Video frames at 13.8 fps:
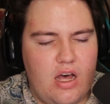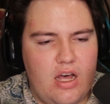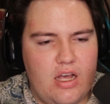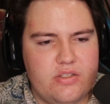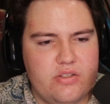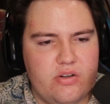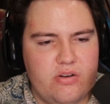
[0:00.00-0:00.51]

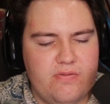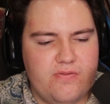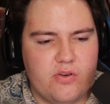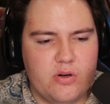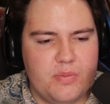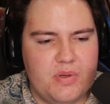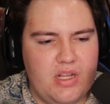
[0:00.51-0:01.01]
sort of
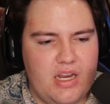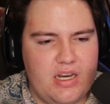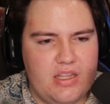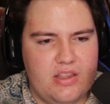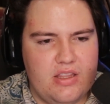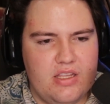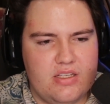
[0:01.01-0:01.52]

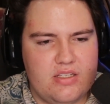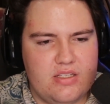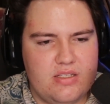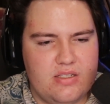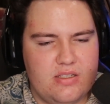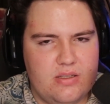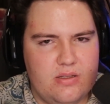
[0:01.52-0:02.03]
formulated
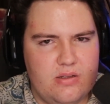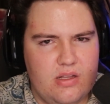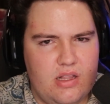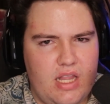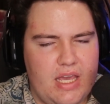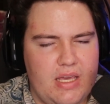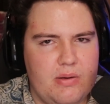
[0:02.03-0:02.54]
this
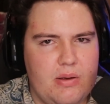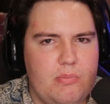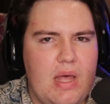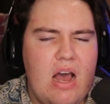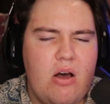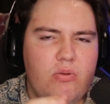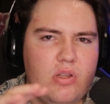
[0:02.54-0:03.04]
like
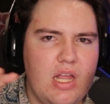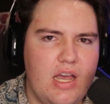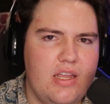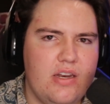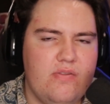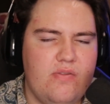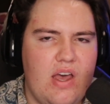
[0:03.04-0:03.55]

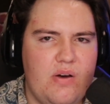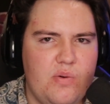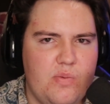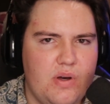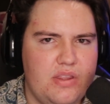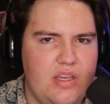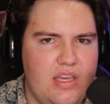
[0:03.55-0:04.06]
outline of how we
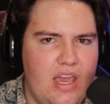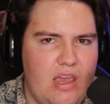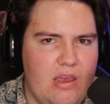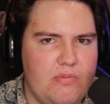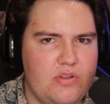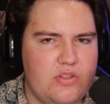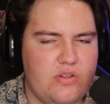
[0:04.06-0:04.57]
want the
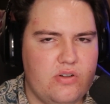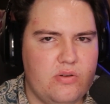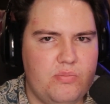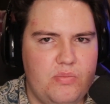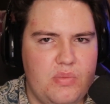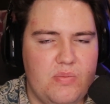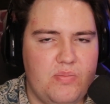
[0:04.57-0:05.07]
game to sort
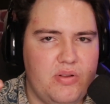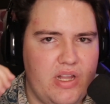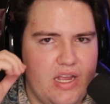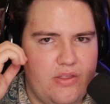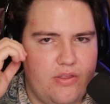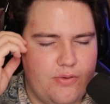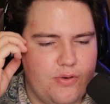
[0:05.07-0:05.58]
of be
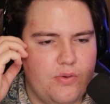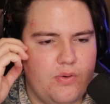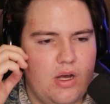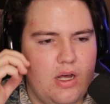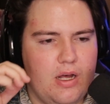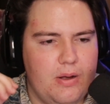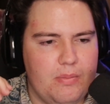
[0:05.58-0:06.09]
played through.
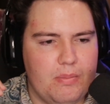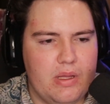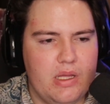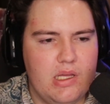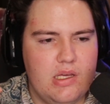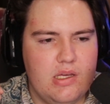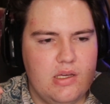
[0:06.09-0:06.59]

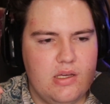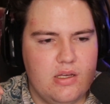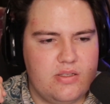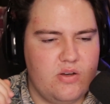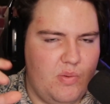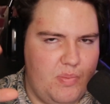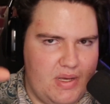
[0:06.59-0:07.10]

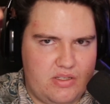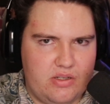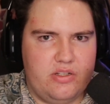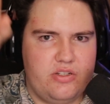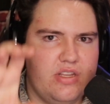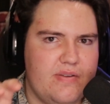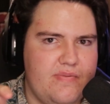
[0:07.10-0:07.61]
So we
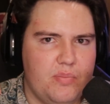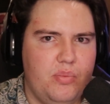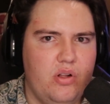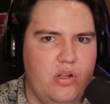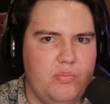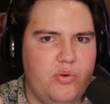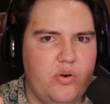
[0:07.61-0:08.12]
basically just have a
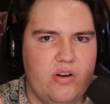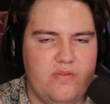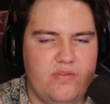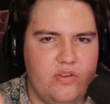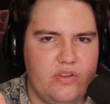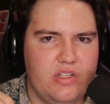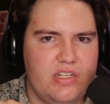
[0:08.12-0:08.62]
bullet point of
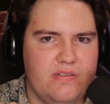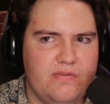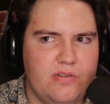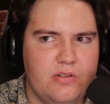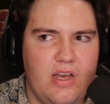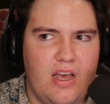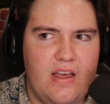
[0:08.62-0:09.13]
all the
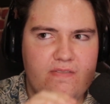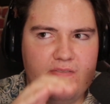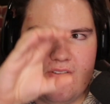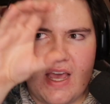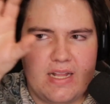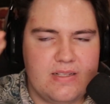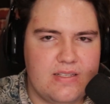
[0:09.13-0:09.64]
different
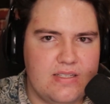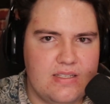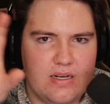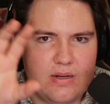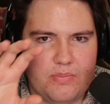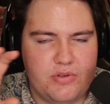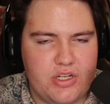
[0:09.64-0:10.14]
events
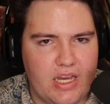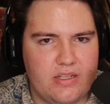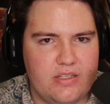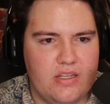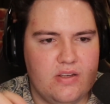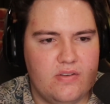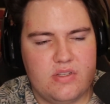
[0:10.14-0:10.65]
and
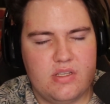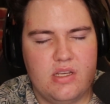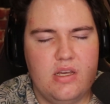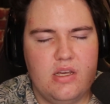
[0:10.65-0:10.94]
objectives.